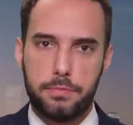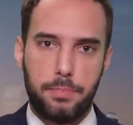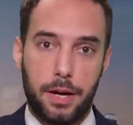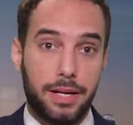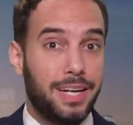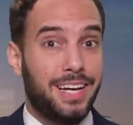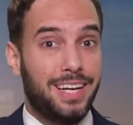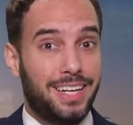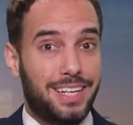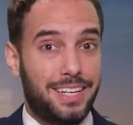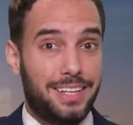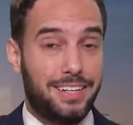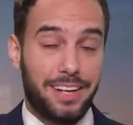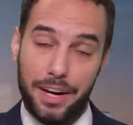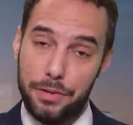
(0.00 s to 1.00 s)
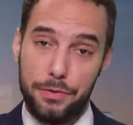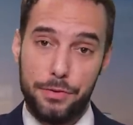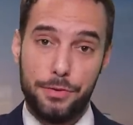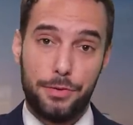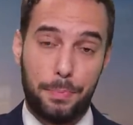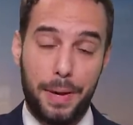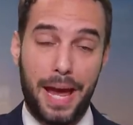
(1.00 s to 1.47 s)
but neither
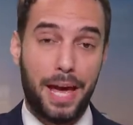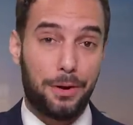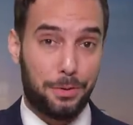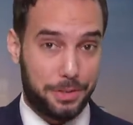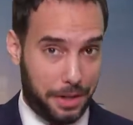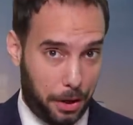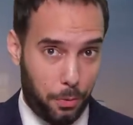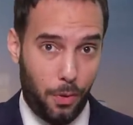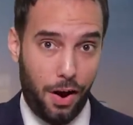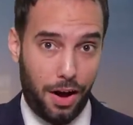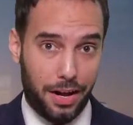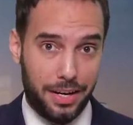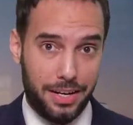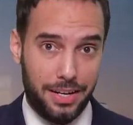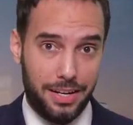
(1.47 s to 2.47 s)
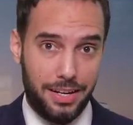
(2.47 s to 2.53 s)
do Japan or Taiwan.